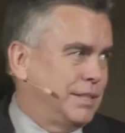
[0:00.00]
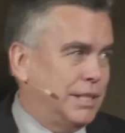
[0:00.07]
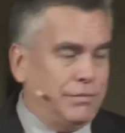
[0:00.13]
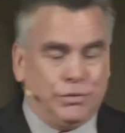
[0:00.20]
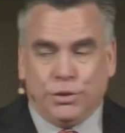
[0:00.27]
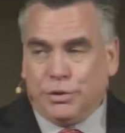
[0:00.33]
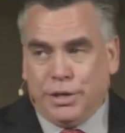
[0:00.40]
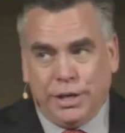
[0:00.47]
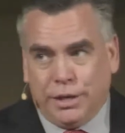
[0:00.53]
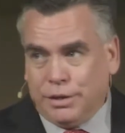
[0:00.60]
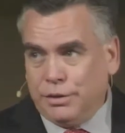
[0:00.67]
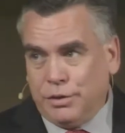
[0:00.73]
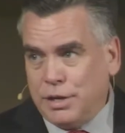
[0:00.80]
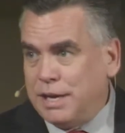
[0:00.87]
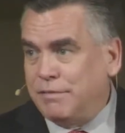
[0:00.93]
If you're
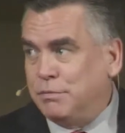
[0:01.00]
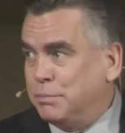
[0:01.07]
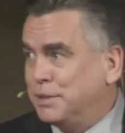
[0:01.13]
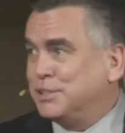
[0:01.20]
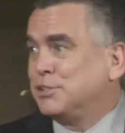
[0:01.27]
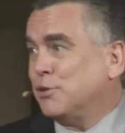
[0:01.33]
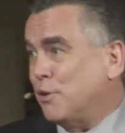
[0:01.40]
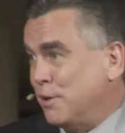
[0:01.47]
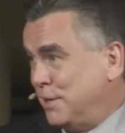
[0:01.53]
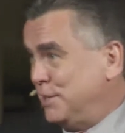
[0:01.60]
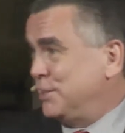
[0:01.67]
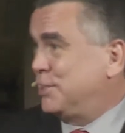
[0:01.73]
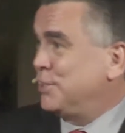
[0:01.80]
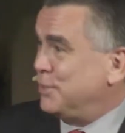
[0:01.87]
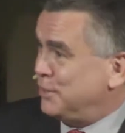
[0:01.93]
here, you haven't been sawn
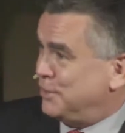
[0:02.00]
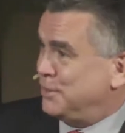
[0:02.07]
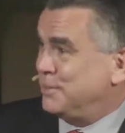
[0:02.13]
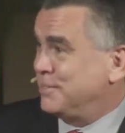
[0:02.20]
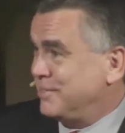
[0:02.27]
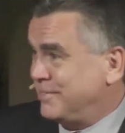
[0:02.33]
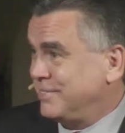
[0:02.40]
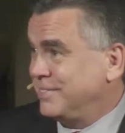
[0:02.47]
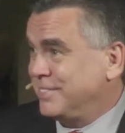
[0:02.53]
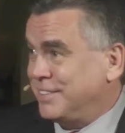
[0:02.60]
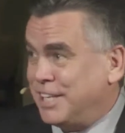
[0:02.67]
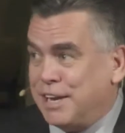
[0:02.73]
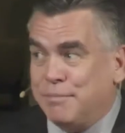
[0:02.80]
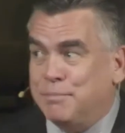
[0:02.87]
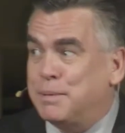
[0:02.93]
in two,
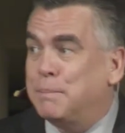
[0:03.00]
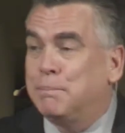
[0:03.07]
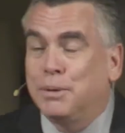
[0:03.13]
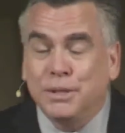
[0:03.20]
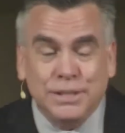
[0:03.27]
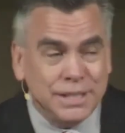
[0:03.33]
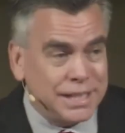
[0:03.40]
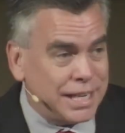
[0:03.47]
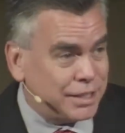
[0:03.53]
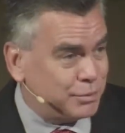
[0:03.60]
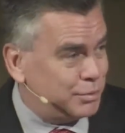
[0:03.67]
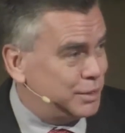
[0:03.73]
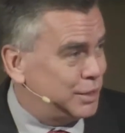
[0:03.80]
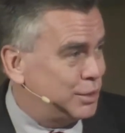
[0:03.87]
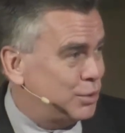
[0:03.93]
you haven't been put to
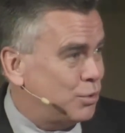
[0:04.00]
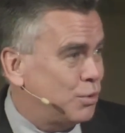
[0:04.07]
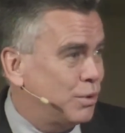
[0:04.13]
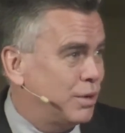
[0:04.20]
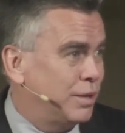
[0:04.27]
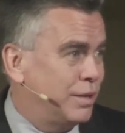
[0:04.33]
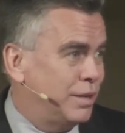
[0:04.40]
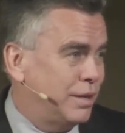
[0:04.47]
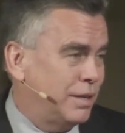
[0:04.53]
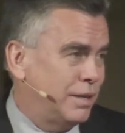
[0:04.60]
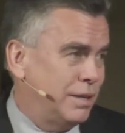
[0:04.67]
death with the sword.